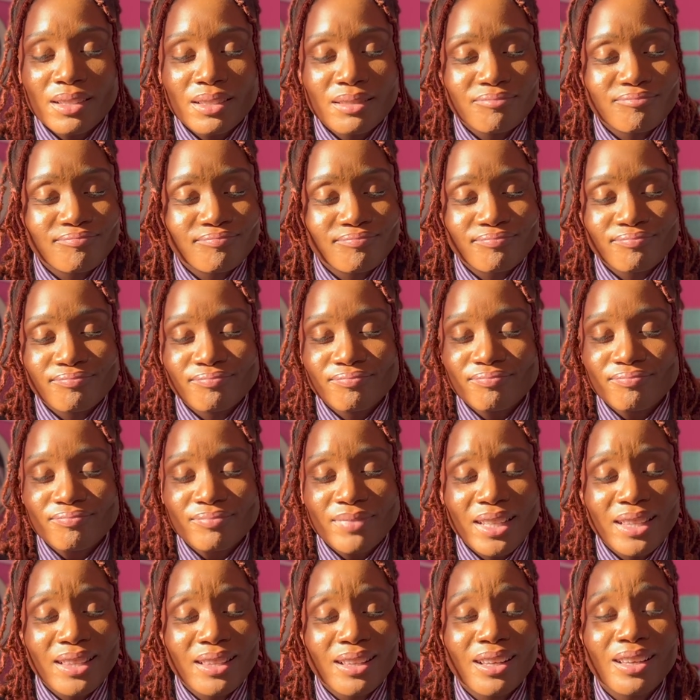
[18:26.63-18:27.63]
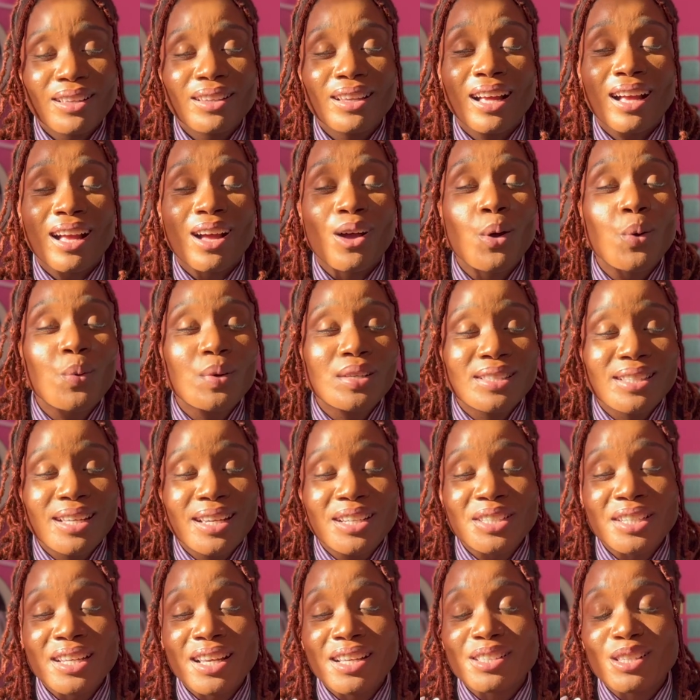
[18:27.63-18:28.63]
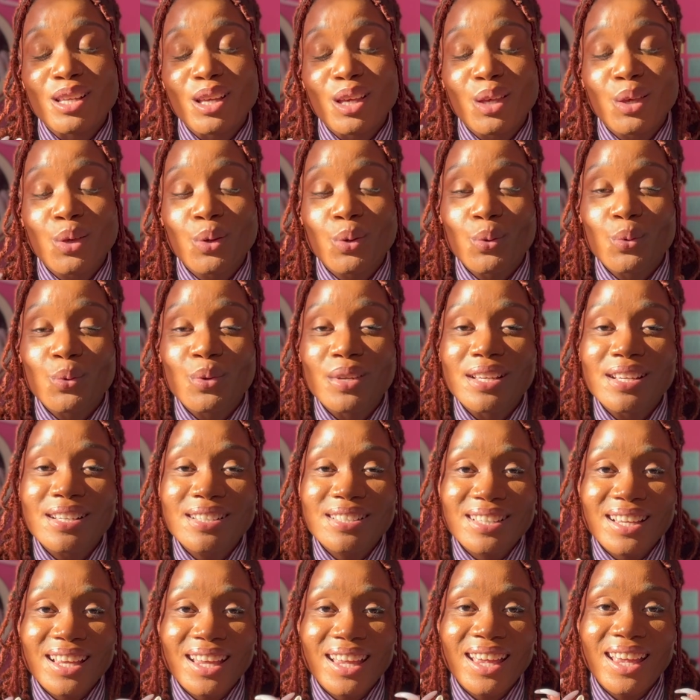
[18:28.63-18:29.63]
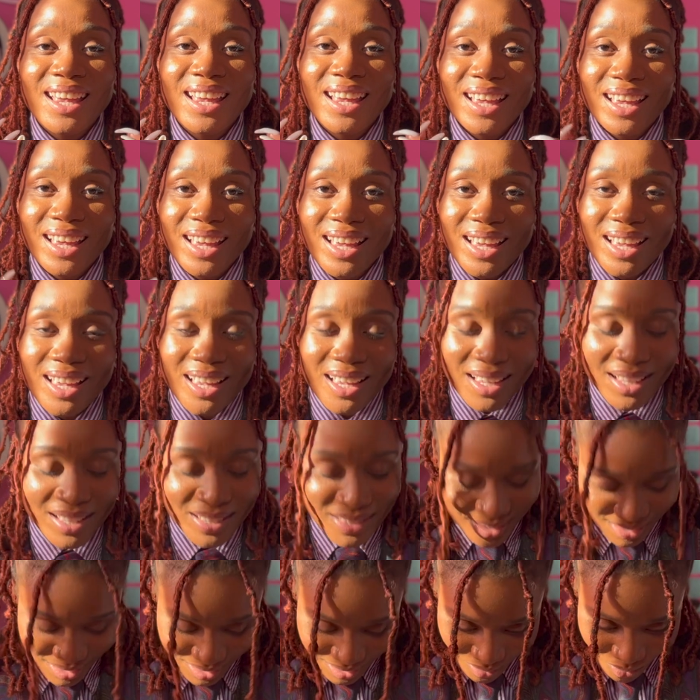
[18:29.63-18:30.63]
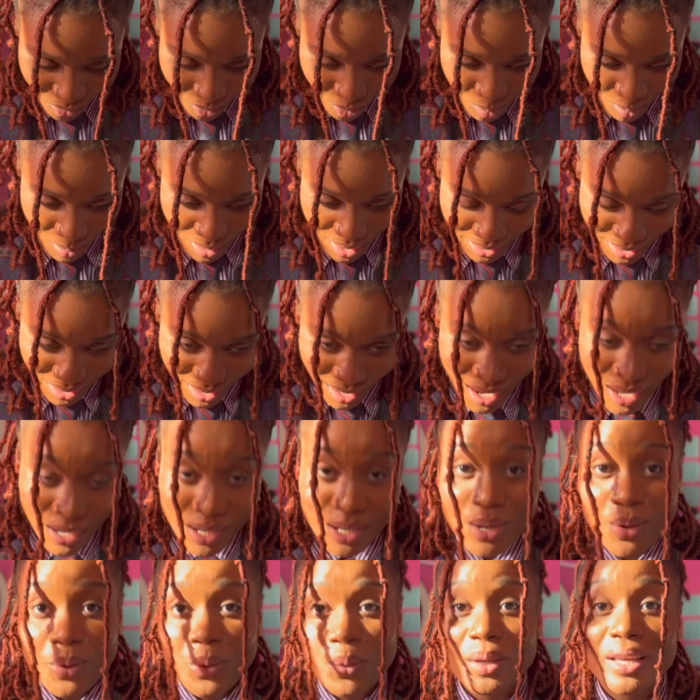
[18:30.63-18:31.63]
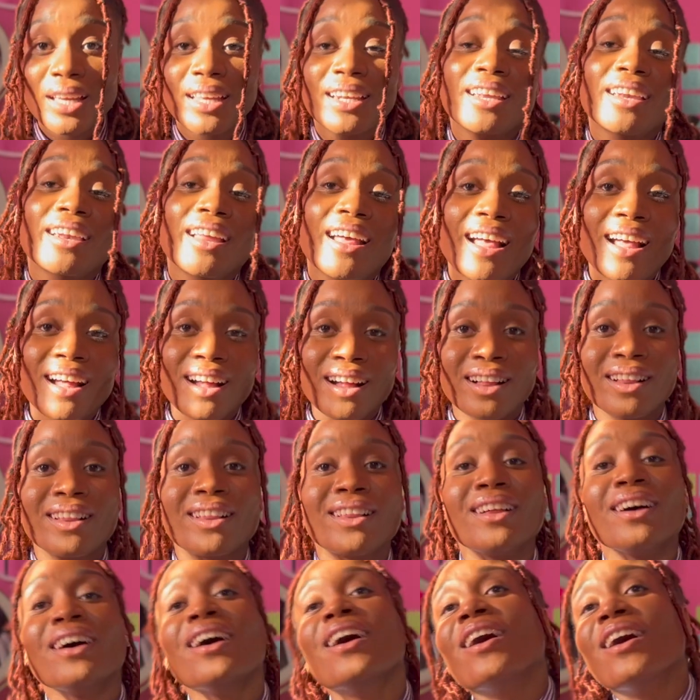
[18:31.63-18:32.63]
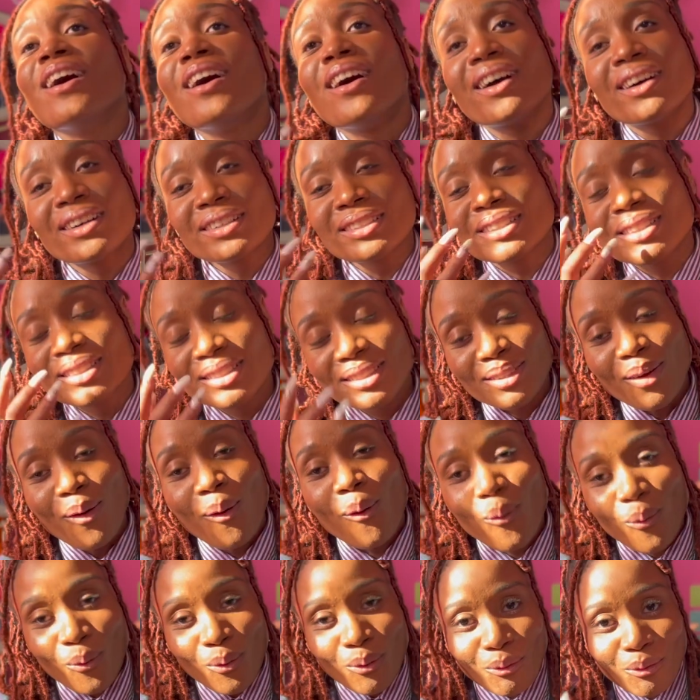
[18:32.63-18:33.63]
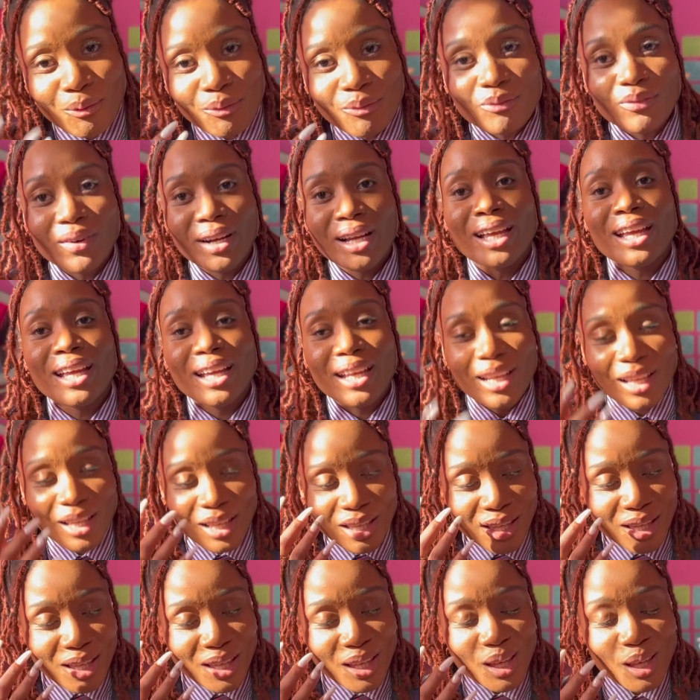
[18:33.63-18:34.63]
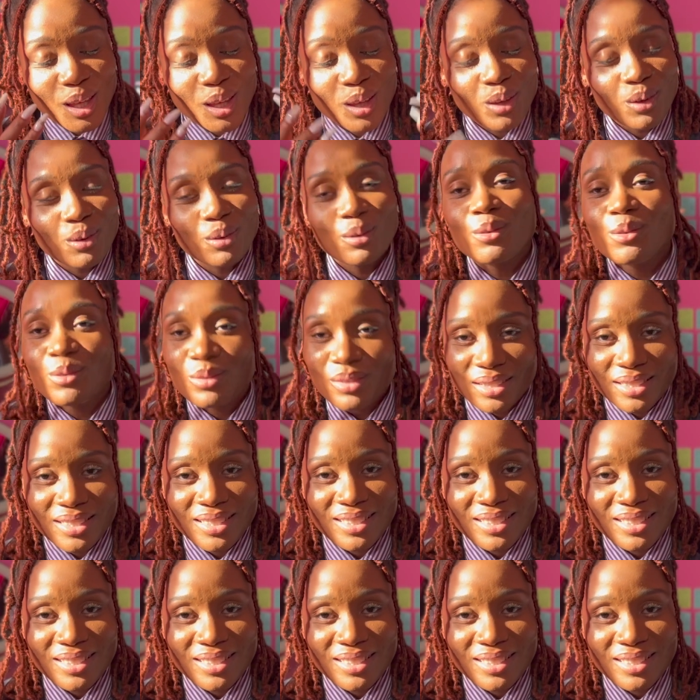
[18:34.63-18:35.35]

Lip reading: And like I always say, she has the cutest kids. Oh my god, Logan and Elle are so freaking cute.